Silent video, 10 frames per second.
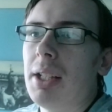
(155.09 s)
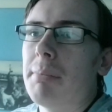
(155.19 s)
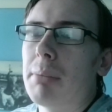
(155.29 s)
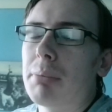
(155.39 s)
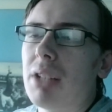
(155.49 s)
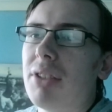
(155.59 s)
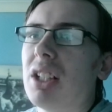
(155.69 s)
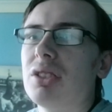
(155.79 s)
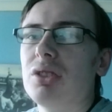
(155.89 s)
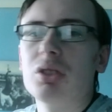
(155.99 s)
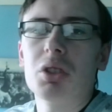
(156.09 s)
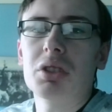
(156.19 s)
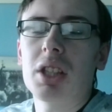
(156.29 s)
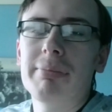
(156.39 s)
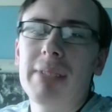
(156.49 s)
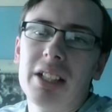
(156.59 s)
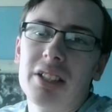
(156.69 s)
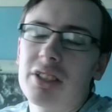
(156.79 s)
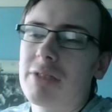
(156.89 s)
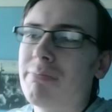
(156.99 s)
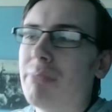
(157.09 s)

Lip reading: My brother, not so much.